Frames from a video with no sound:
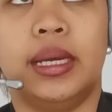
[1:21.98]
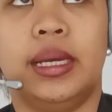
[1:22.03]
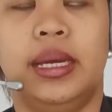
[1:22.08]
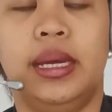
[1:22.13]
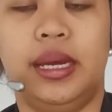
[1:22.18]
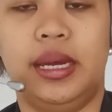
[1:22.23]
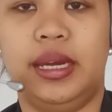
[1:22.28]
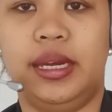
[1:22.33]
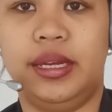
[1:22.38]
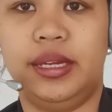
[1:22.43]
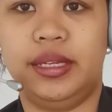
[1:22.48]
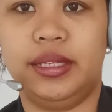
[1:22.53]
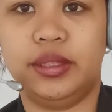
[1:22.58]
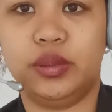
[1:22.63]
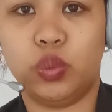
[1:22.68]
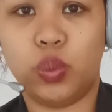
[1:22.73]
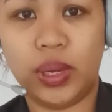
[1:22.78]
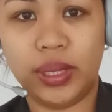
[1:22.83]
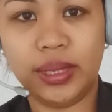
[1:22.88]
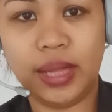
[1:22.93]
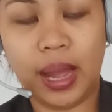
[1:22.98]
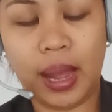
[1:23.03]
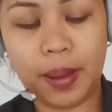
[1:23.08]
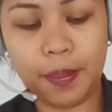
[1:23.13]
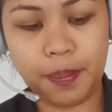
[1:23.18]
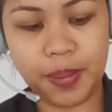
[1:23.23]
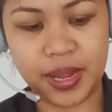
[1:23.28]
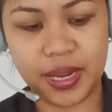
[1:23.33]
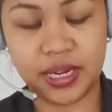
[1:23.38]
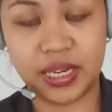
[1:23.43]
And what
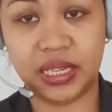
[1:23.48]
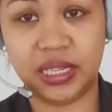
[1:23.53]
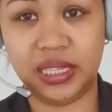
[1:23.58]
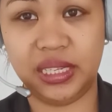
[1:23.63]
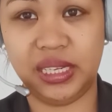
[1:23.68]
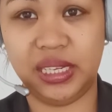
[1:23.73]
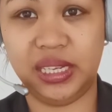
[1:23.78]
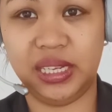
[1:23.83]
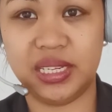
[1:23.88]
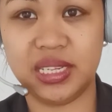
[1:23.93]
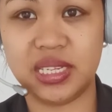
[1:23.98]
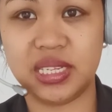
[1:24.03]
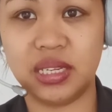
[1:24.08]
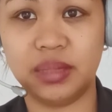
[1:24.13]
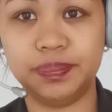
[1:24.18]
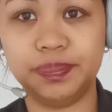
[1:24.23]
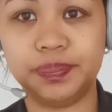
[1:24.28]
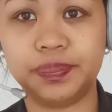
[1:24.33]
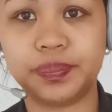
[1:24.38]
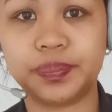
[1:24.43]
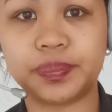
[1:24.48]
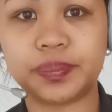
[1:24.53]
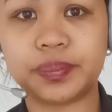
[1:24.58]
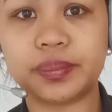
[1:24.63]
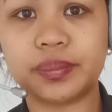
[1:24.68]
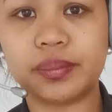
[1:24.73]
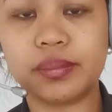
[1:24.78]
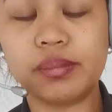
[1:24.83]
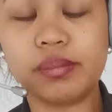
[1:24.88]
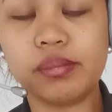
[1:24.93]
happened is
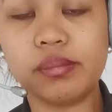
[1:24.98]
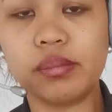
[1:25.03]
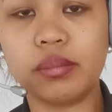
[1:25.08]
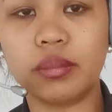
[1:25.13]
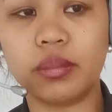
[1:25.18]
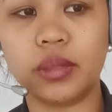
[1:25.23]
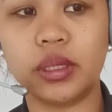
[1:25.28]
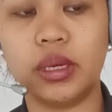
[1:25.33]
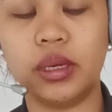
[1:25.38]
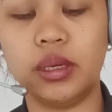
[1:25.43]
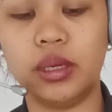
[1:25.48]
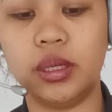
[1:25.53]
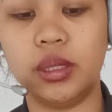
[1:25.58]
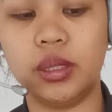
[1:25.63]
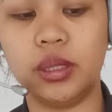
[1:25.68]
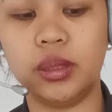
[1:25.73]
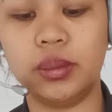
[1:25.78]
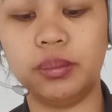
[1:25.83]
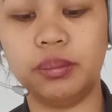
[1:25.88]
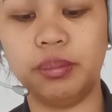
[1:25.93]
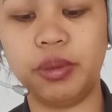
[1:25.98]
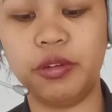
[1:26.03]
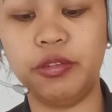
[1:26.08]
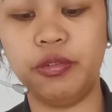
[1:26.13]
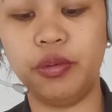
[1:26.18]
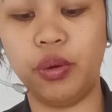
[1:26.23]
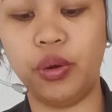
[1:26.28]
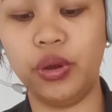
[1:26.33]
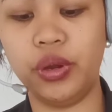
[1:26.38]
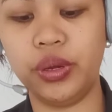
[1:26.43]
um,
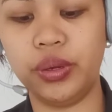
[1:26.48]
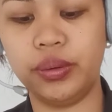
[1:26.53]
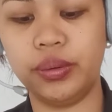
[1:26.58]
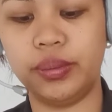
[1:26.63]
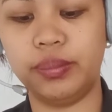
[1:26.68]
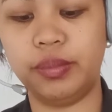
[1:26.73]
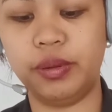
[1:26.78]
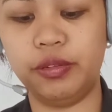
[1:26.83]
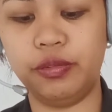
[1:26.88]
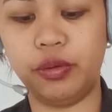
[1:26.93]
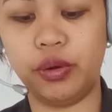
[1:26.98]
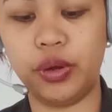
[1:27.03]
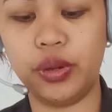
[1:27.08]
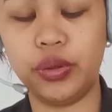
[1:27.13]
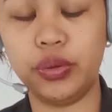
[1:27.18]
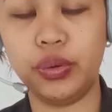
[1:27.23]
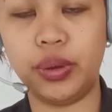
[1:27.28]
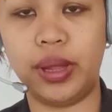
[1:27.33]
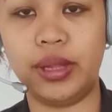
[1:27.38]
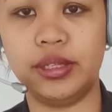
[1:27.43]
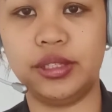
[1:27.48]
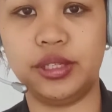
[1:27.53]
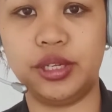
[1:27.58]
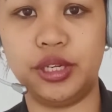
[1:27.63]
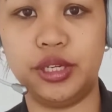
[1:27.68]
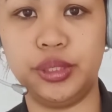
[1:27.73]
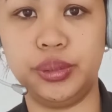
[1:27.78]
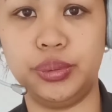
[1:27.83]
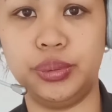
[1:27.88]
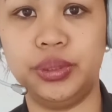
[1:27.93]
before before you
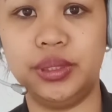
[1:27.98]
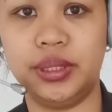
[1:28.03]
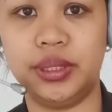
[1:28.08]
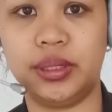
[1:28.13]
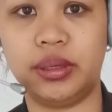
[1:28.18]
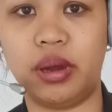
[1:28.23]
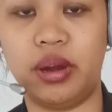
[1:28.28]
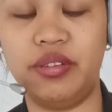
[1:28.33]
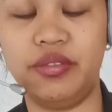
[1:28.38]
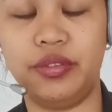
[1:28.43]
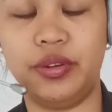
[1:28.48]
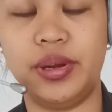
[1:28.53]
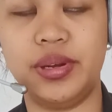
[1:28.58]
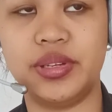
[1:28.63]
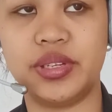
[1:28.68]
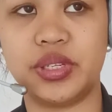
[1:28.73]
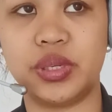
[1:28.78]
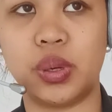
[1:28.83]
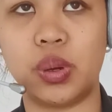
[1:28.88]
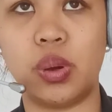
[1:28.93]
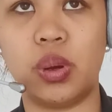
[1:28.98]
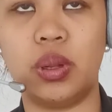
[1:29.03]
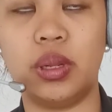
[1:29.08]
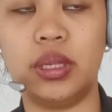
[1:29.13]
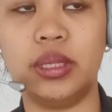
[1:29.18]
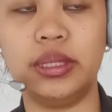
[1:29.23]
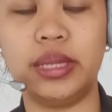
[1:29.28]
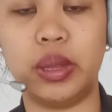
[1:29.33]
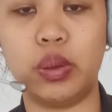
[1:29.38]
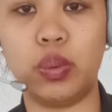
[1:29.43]
enter to the conference
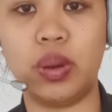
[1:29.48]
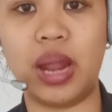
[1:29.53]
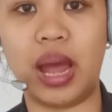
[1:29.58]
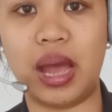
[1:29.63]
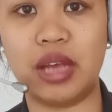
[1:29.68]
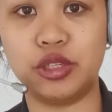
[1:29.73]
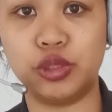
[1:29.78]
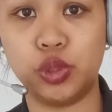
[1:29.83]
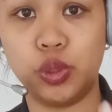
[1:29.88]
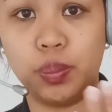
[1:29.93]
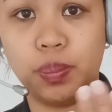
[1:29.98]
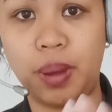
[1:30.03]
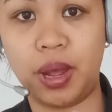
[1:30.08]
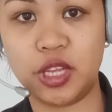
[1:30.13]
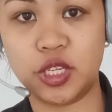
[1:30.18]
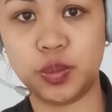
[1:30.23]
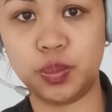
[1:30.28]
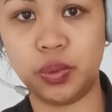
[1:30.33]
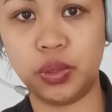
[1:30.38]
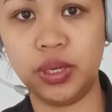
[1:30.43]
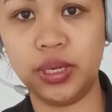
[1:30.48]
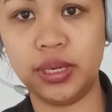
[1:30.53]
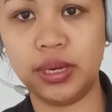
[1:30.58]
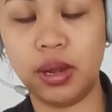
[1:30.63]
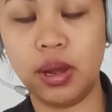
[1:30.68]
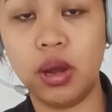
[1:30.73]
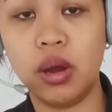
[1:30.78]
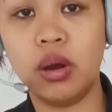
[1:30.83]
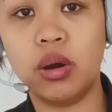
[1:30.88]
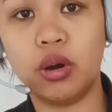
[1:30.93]
hall, they will ask your passport
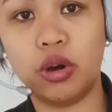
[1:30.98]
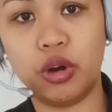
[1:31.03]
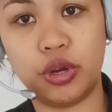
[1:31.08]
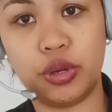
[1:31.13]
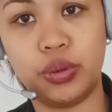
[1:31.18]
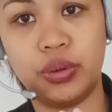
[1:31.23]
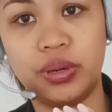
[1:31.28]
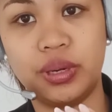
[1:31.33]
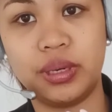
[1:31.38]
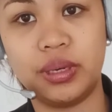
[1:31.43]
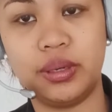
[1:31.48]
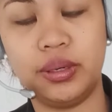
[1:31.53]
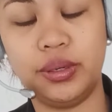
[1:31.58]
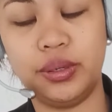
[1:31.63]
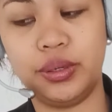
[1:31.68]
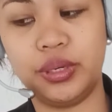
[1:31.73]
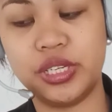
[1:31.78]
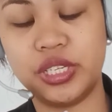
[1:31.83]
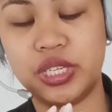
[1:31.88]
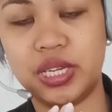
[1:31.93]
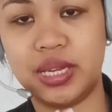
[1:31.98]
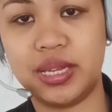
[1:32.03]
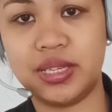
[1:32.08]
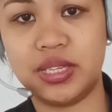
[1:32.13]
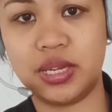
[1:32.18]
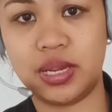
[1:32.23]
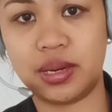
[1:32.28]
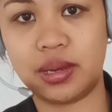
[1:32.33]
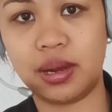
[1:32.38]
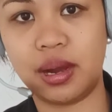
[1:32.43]
or your your
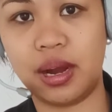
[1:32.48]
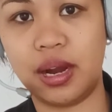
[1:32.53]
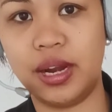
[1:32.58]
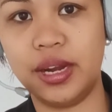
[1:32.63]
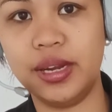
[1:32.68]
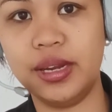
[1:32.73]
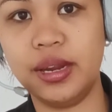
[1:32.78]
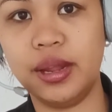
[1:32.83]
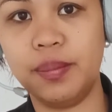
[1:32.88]
citizen card,